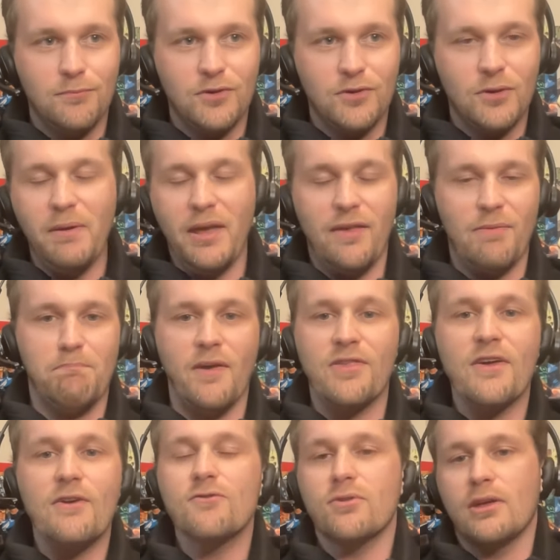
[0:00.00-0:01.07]
to be
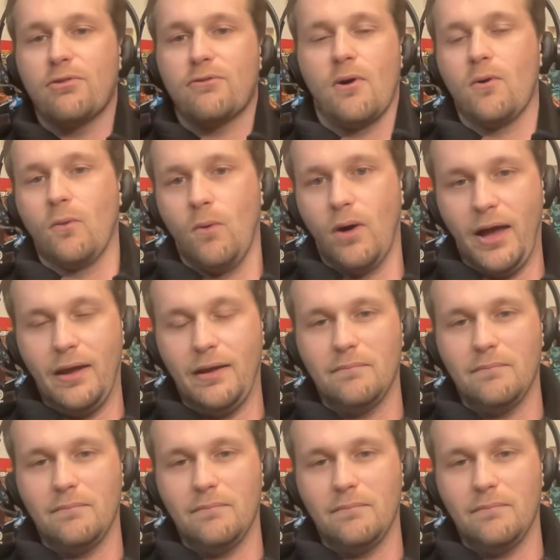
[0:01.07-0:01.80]
essentially thrown away.